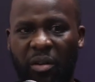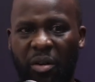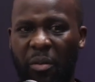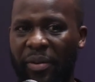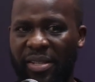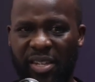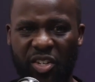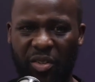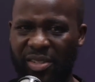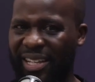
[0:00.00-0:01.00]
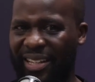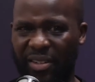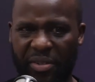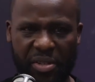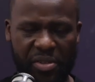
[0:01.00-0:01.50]
compensation,
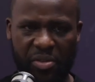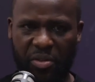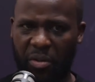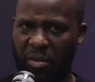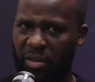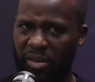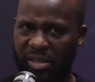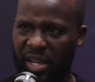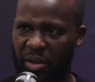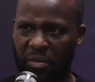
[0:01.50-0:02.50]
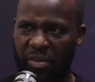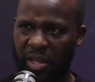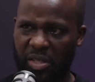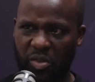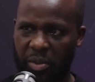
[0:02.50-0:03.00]
salaries, all these kind of
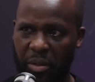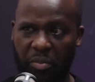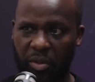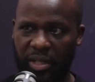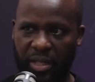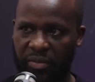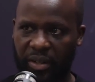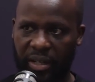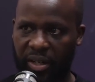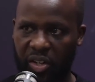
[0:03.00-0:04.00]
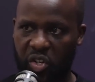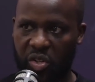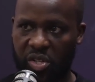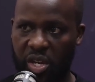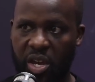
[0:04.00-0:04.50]
things, you being pulled in different
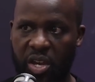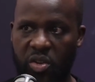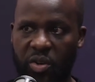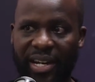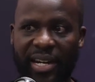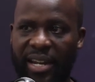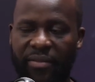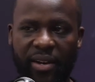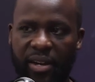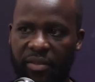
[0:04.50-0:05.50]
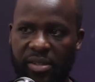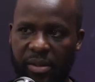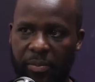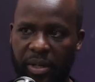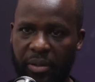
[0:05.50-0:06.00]
directions. You can never, ever
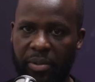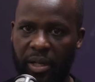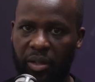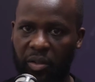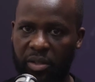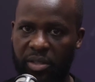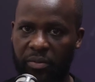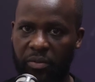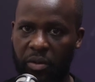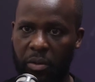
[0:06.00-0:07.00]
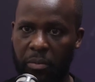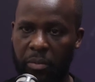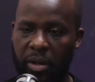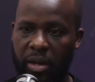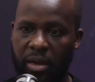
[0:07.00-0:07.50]
separate being a doctor
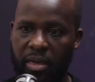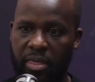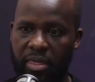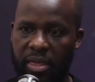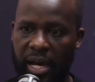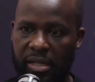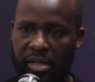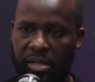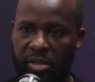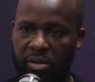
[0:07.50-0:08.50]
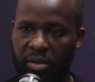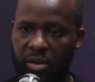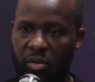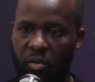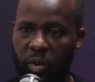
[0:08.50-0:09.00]
from that
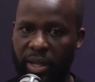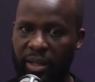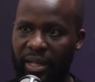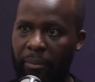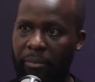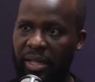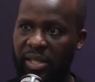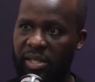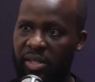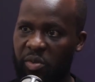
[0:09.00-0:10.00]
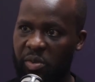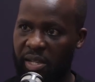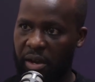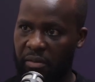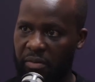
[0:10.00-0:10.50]
will and ability to
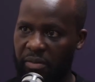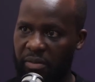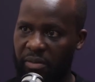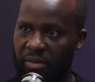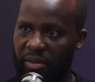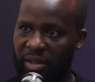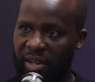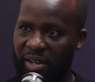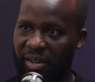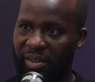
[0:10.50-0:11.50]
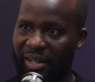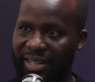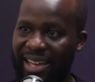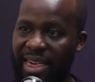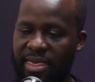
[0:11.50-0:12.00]
serve,
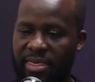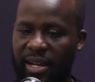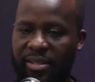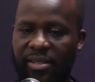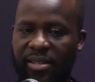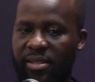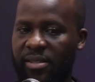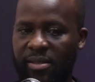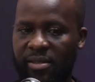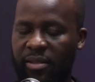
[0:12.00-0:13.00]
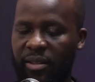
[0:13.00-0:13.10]
right? That is